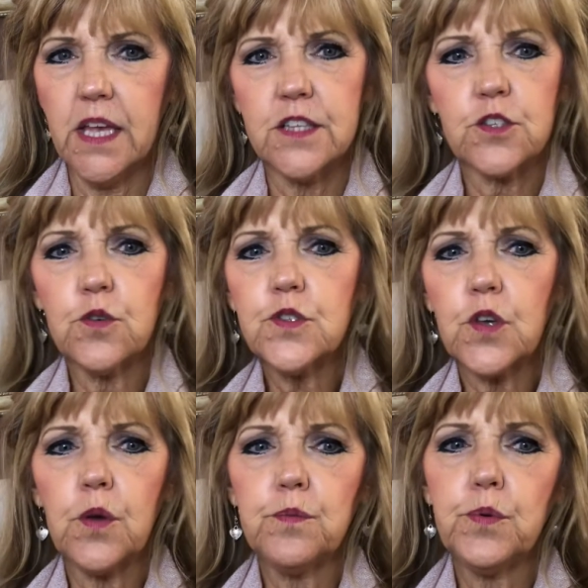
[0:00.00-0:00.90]
It's
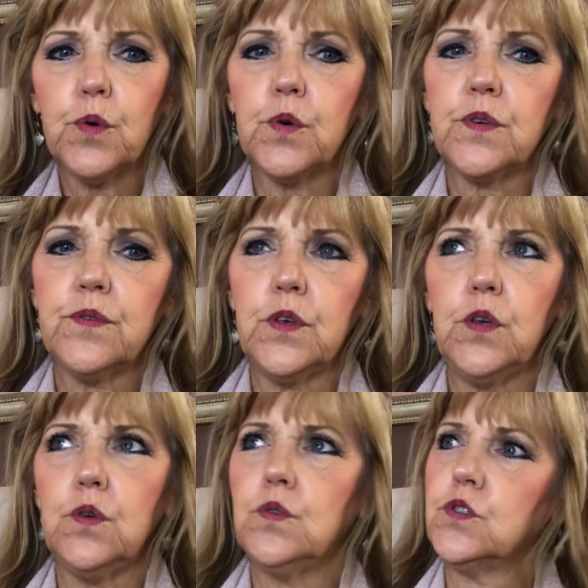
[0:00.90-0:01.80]
also important for
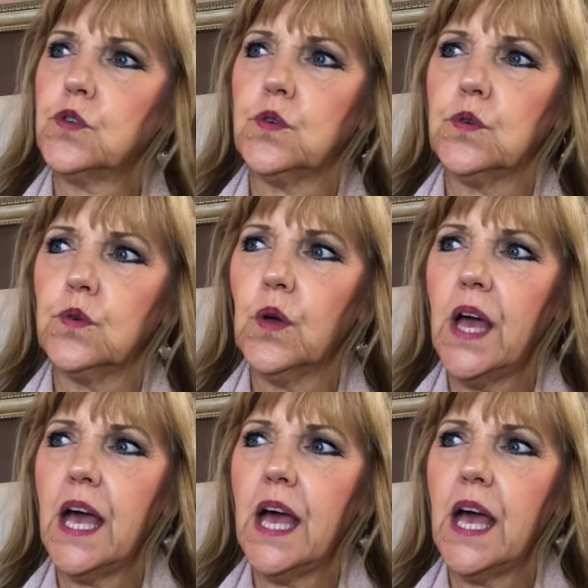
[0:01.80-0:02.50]
you to